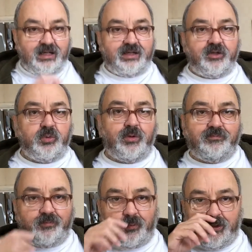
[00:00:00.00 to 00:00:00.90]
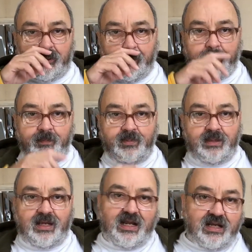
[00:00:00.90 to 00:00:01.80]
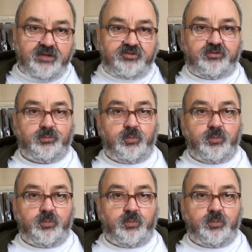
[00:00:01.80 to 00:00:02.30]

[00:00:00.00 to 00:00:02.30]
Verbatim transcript: Another one for you. As